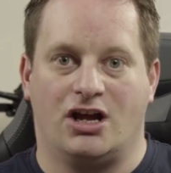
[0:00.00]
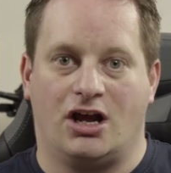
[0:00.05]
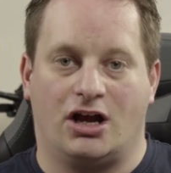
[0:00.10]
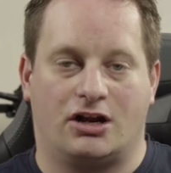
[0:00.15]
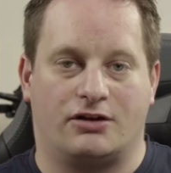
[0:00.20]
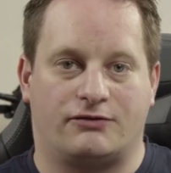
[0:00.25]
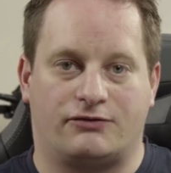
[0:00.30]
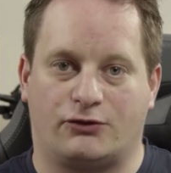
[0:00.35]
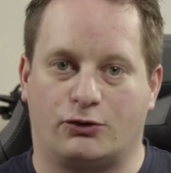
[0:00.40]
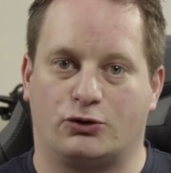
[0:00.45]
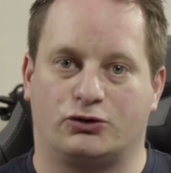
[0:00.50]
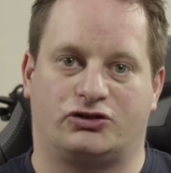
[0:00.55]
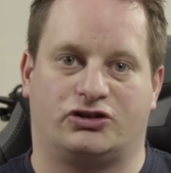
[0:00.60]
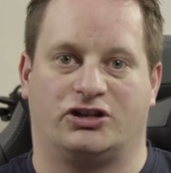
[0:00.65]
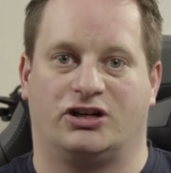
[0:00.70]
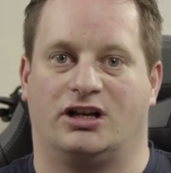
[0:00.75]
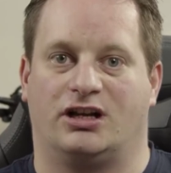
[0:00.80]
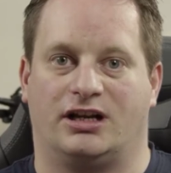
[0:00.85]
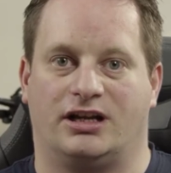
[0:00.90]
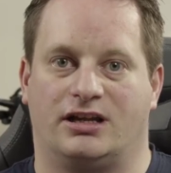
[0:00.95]
and
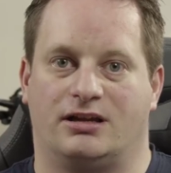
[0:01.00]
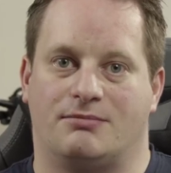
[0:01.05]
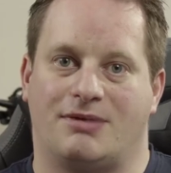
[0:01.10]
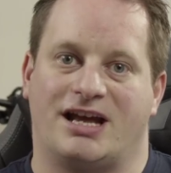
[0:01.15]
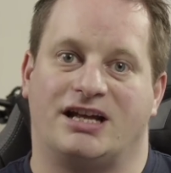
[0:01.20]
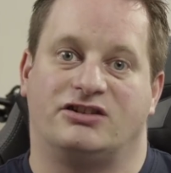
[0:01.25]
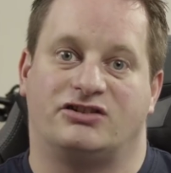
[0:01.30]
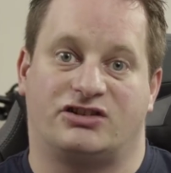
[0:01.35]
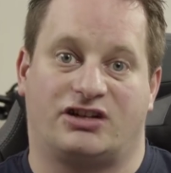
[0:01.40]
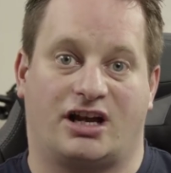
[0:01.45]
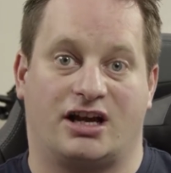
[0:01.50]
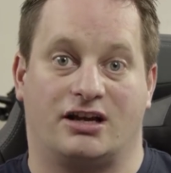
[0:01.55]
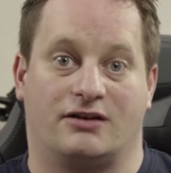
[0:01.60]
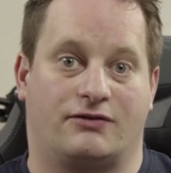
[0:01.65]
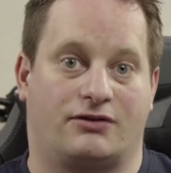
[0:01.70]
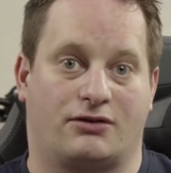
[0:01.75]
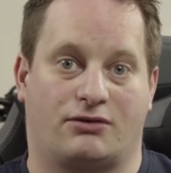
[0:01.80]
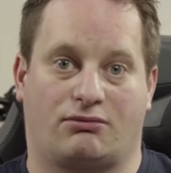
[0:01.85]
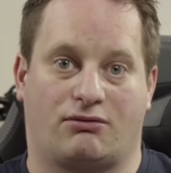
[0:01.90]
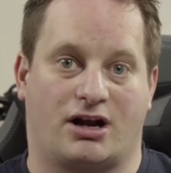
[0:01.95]
unfortunately the mainstay
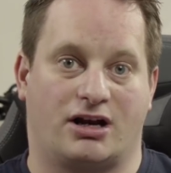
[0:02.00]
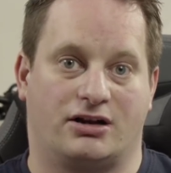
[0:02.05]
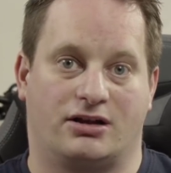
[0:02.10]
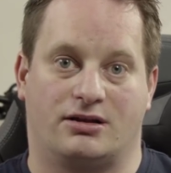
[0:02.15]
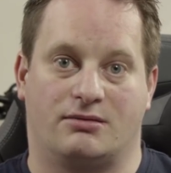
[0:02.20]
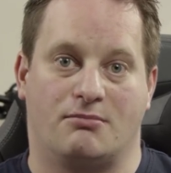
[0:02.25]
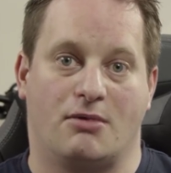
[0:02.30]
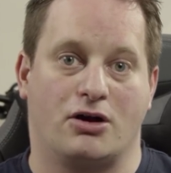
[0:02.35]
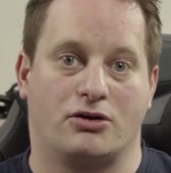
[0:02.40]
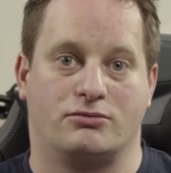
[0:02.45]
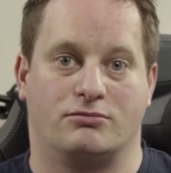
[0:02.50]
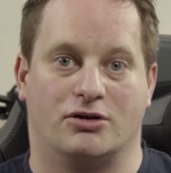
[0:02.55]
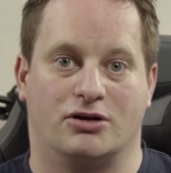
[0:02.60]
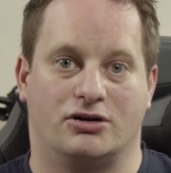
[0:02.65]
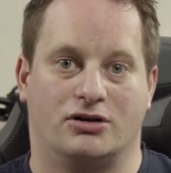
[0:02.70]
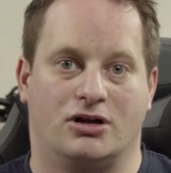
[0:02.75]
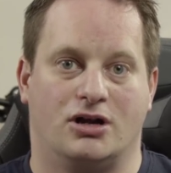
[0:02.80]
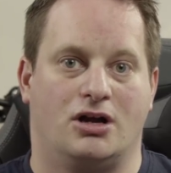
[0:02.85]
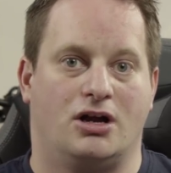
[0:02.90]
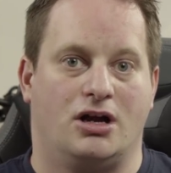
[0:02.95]
of the thread at the
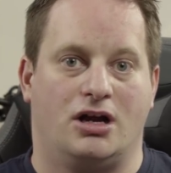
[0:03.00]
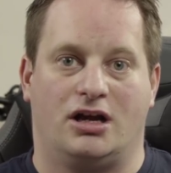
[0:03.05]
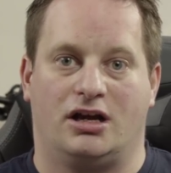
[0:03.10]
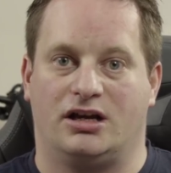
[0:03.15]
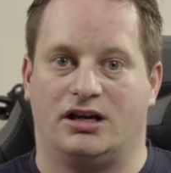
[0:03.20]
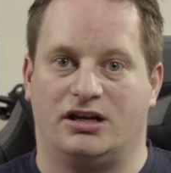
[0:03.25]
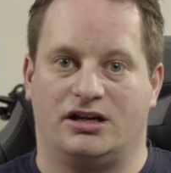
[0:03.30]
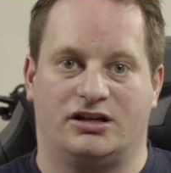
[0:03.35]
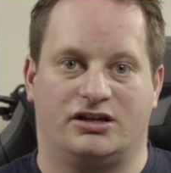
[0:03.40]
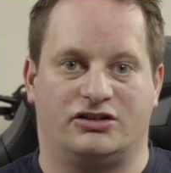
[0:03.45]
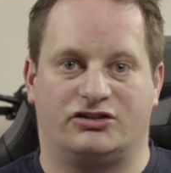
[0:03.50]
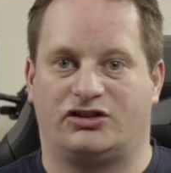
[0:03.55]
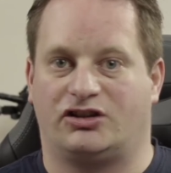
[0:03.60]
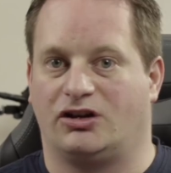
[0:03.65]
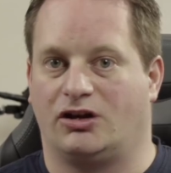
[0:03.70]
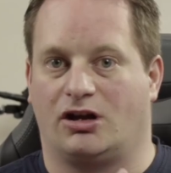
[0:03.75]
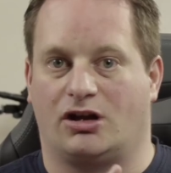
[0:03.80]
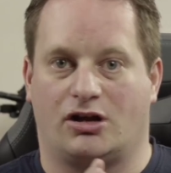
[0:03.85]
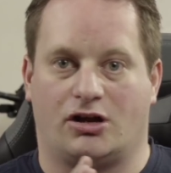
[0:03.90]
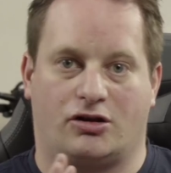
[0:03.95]
moment is
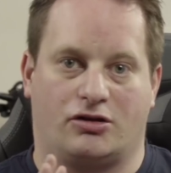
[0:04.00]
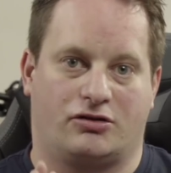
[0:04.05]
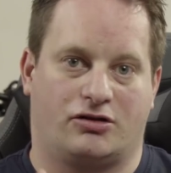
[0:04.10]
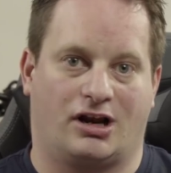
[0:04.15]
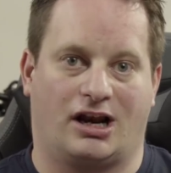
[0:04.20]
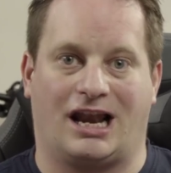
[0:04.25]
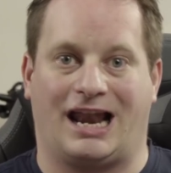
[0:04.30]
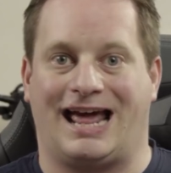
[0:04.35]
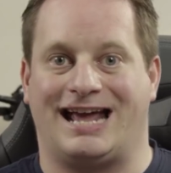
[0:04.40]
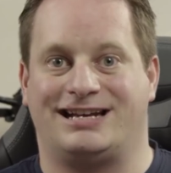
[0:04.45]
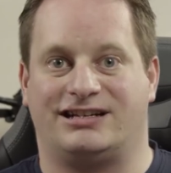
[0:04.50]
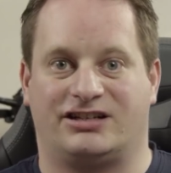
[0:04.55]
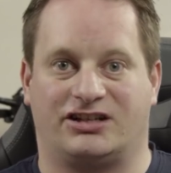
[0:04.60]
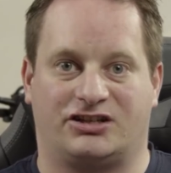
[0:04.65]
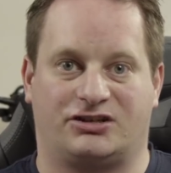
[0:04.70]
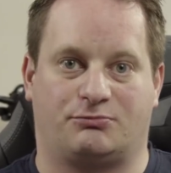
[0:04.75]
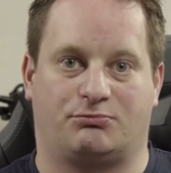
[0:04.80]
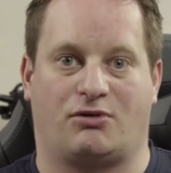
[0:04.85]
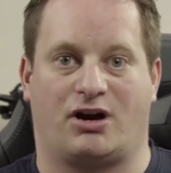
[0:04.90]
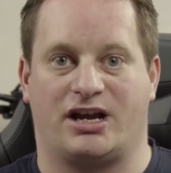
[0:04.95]
the
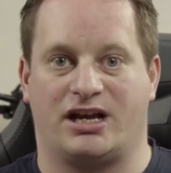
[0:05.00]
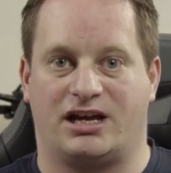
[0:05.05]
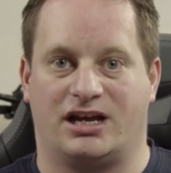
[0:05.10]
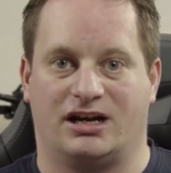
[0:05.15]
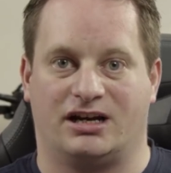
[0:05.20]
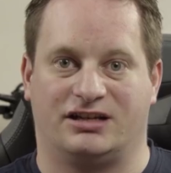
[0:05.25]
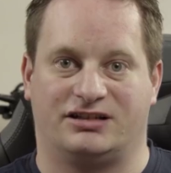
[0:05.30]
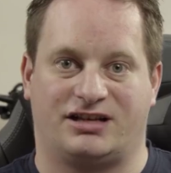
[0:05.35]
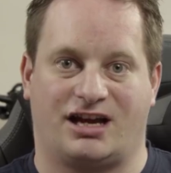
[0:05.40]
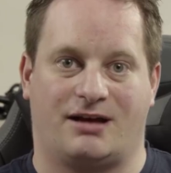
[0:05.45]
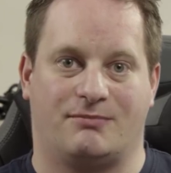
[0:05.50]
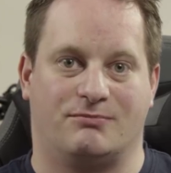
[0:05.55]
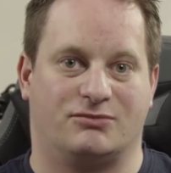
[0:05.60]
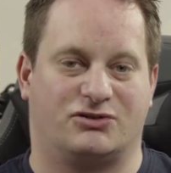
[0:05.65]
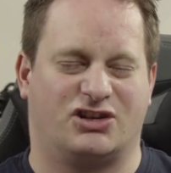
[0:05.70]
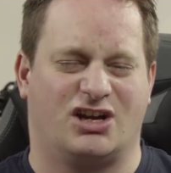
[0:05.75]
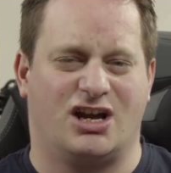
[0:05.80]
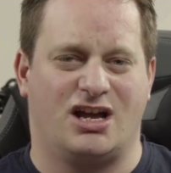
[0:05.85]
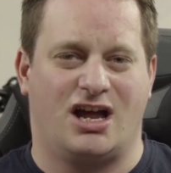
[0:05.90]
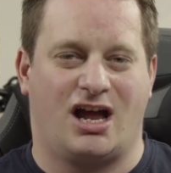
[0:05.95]
latest break-in attempt.